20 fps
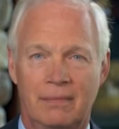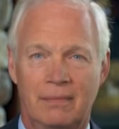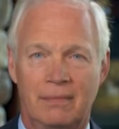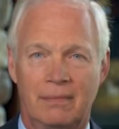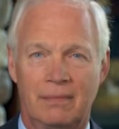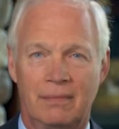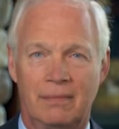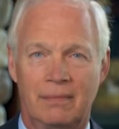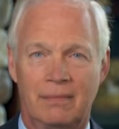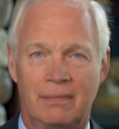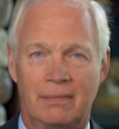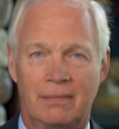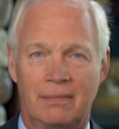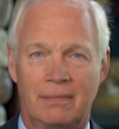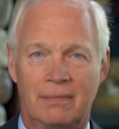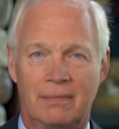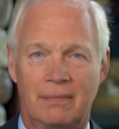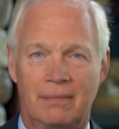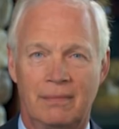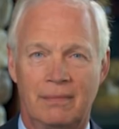
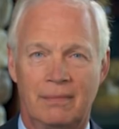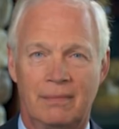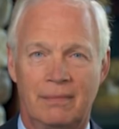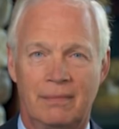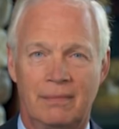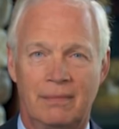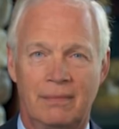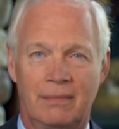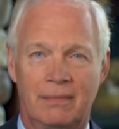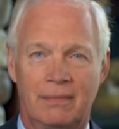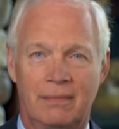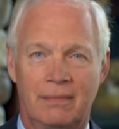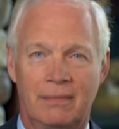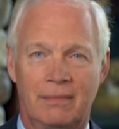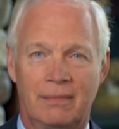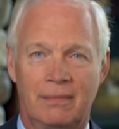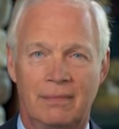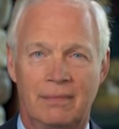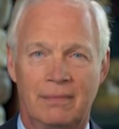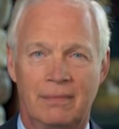
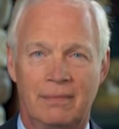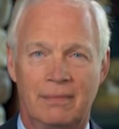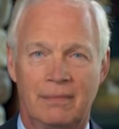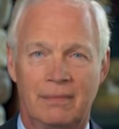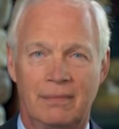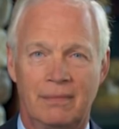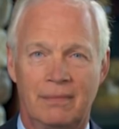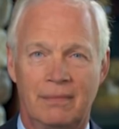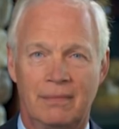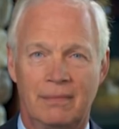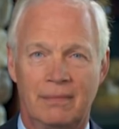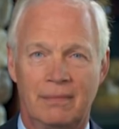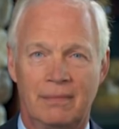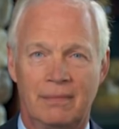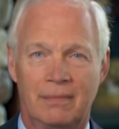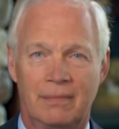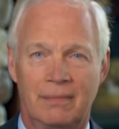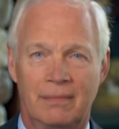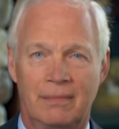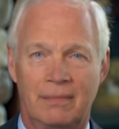
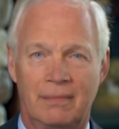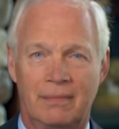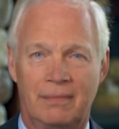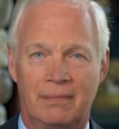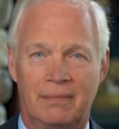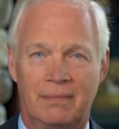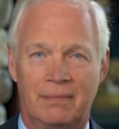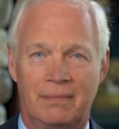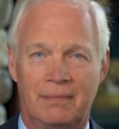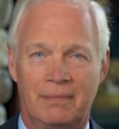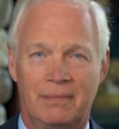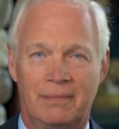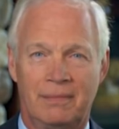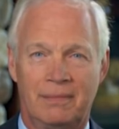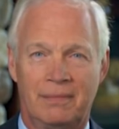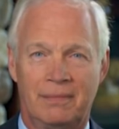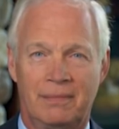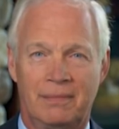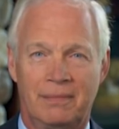(not speaking)